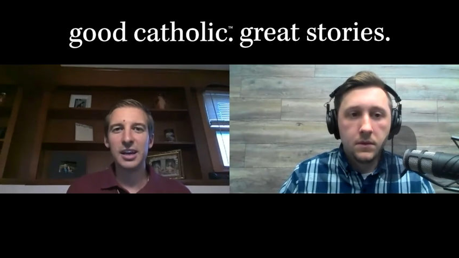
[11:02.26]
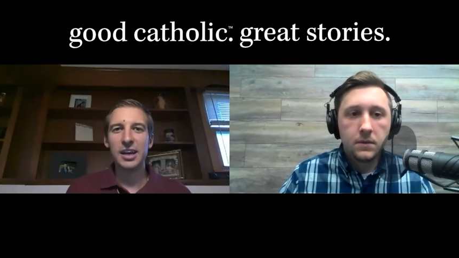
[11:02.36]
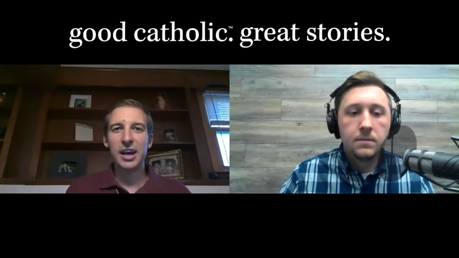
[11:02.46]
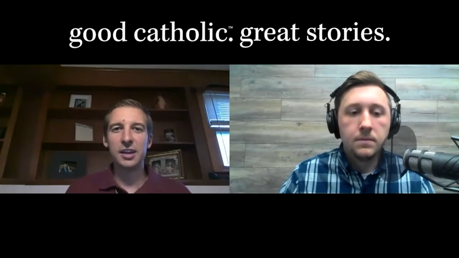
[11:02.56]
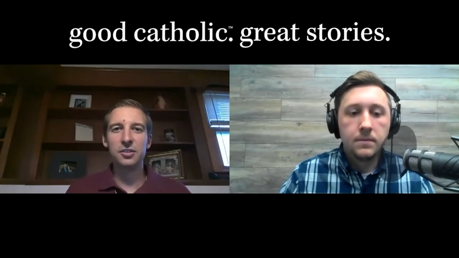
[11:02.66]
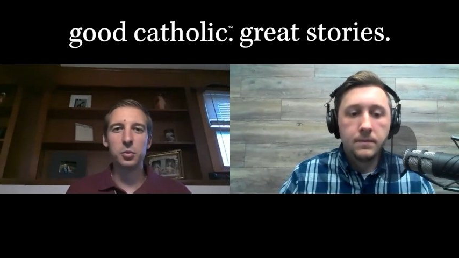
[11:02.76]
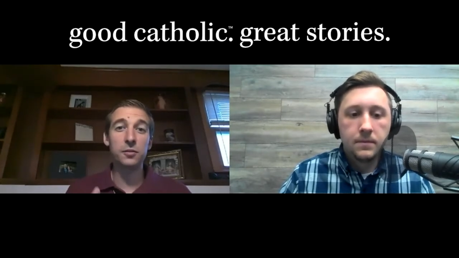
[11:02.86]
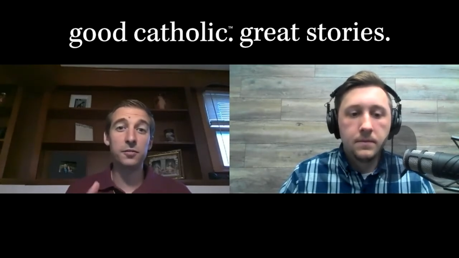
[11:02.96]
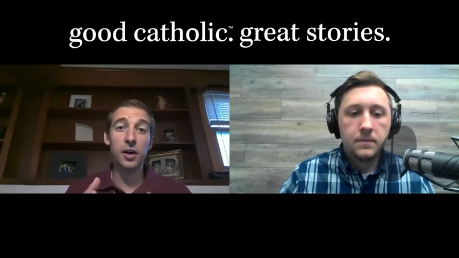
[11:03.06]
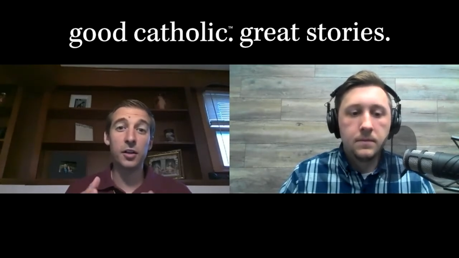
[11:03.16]
Speaker 1: it. And
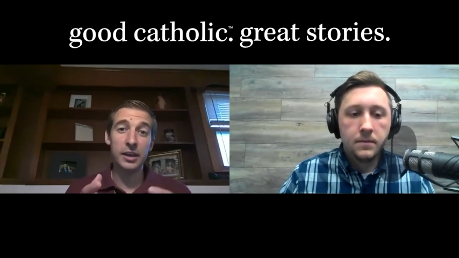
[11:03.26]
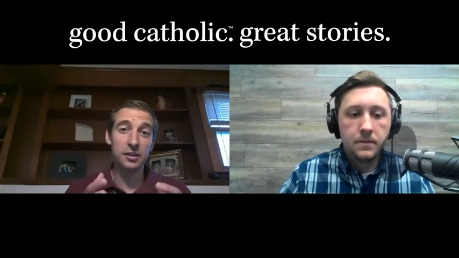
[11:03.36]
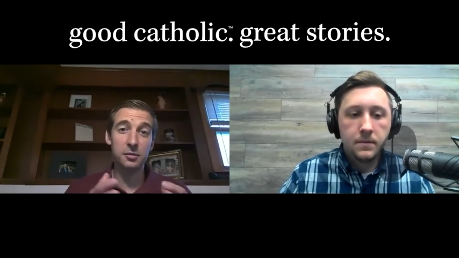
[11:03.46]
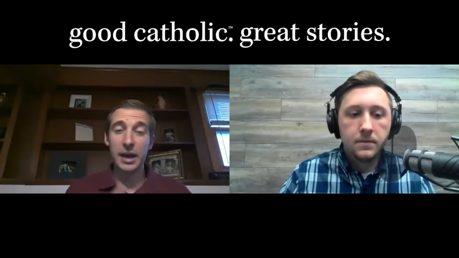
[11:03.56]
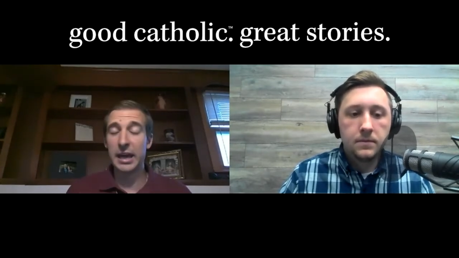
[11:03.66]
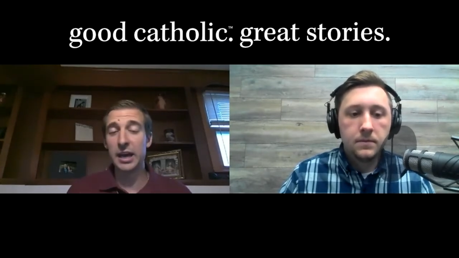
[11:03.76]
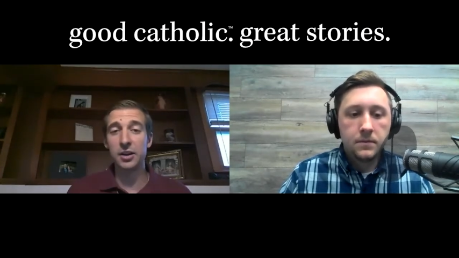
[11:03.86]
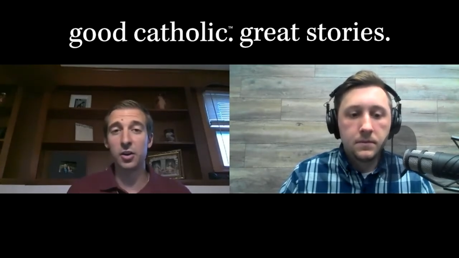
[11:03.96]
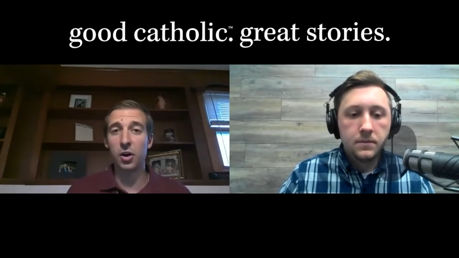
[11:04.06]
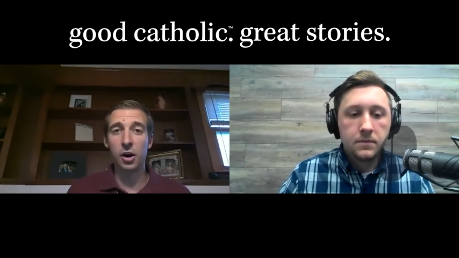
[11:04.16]
so we felt his
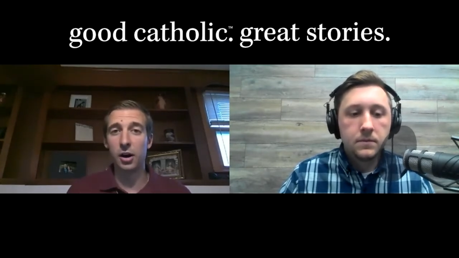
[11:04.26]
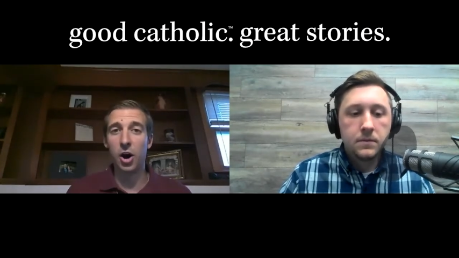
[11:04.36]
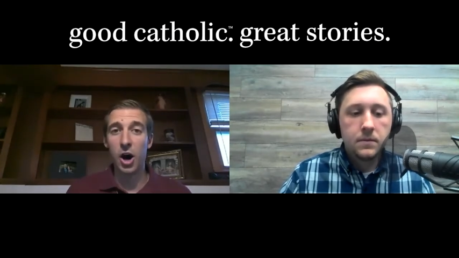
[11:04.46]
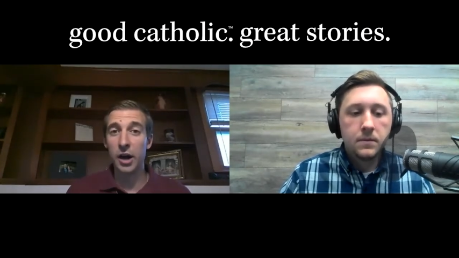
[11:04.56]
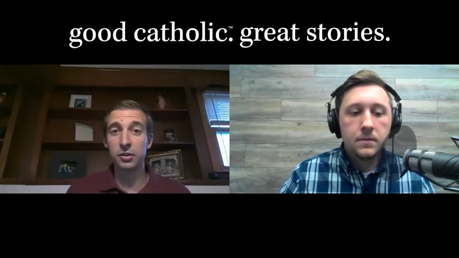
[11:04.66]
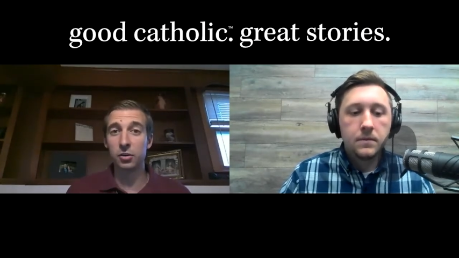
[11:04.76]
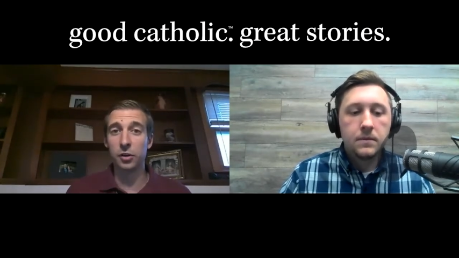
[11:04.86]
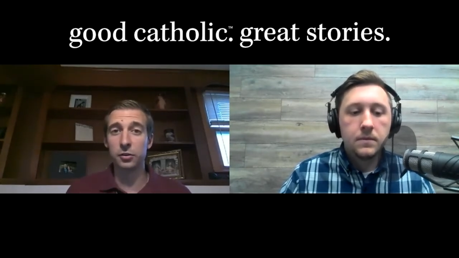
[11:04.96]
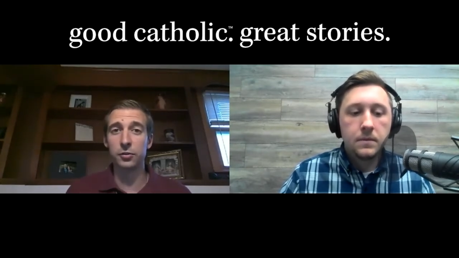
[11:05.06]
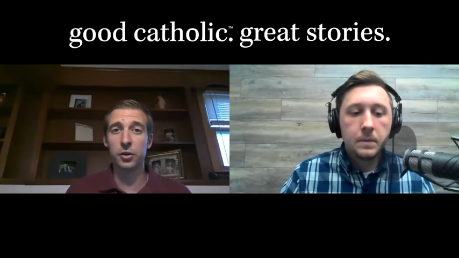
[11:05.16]
hand on
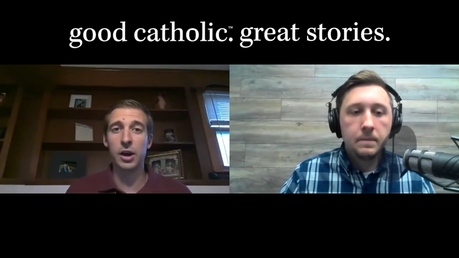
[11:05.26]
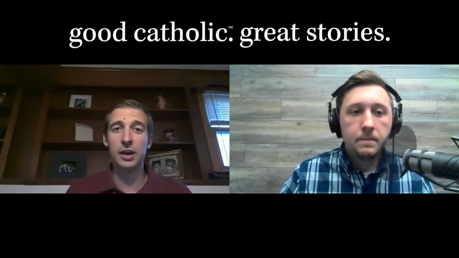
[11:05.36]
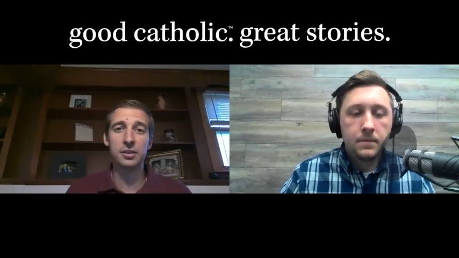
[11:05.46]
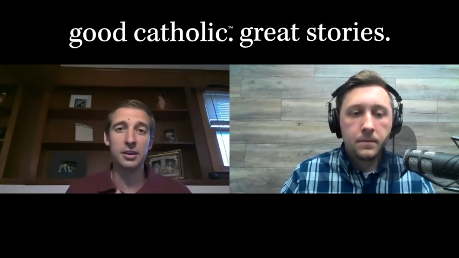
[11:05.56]
Crosses for